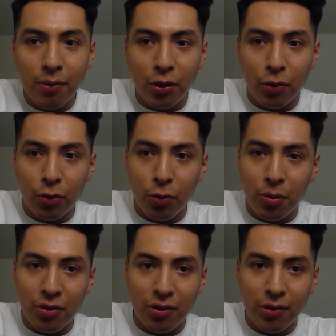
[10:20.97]
CO2
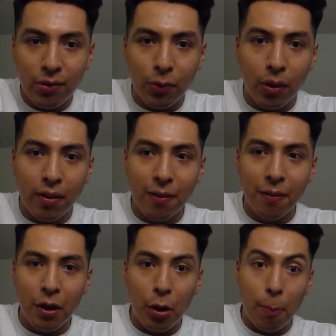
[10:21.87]
emissions when
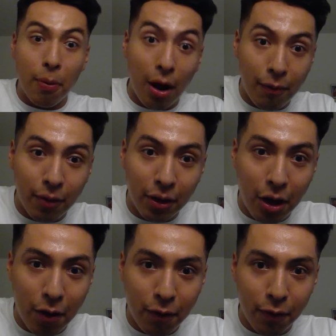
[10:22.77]
they are profiting
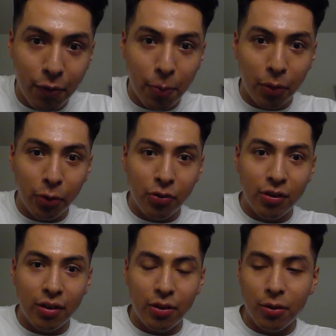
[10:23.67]
off of the
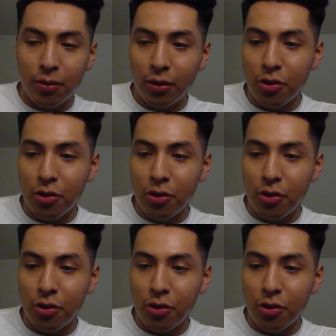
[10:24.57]
pollution that they're